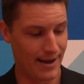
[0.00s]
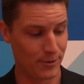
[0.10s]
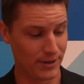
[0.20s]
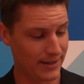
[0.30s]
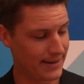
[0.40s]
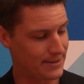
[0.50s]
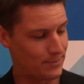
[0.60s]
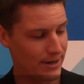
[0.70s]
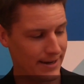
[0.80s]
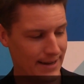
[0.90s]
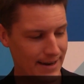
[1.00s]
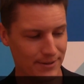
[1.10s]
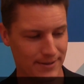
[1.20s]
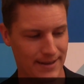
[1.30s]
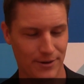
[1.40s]
I really like the brand. I
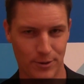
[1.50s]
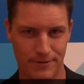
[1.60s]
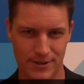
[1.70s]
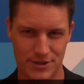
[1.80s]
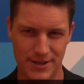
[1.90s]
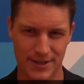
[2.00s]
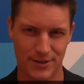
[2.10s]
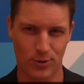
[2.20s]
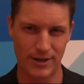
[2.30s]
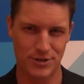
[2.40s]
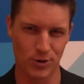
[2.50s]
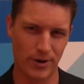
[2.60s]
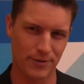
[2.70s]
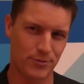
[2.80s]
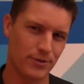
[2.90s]
don't know if you can see it quite
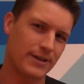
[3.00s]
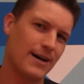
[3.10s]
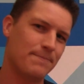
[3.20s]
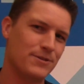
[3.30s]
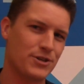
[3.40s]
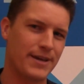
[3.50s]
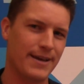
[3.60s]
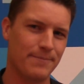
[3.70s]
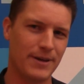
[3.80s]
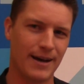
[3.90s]
so well through the cup as you can